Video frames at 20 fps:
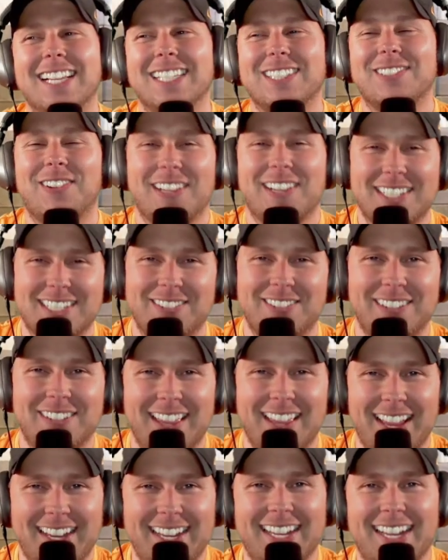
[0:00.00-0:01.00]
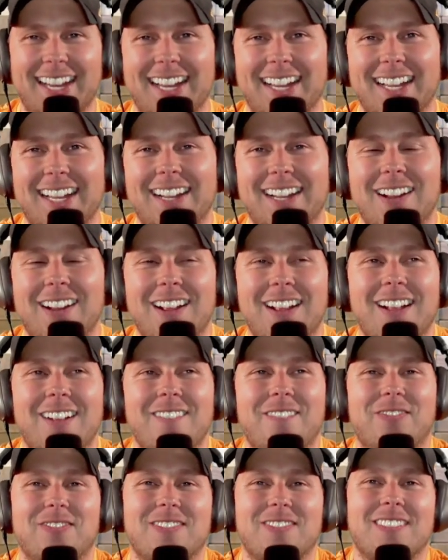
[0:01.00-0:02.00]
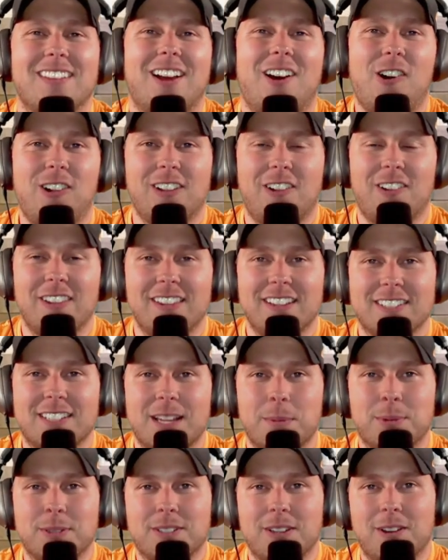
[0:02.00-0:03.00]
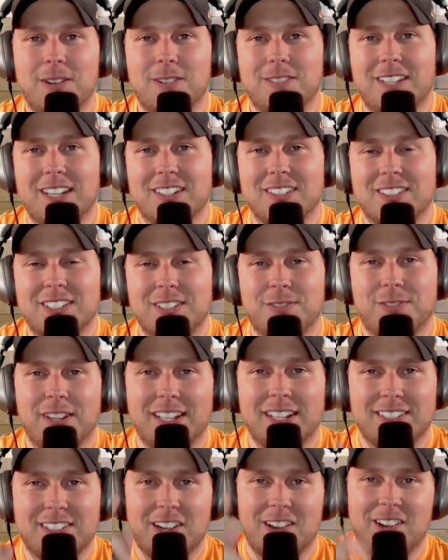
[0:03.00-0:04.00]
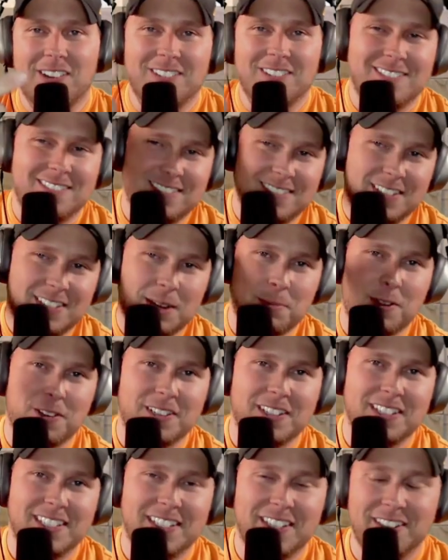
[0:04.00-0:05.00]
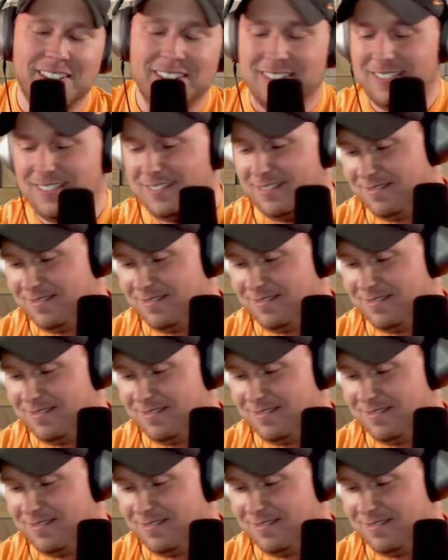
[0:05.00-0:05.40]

Especially with that guy. All on this episode, Tennessee Fan Talk. Come on in here.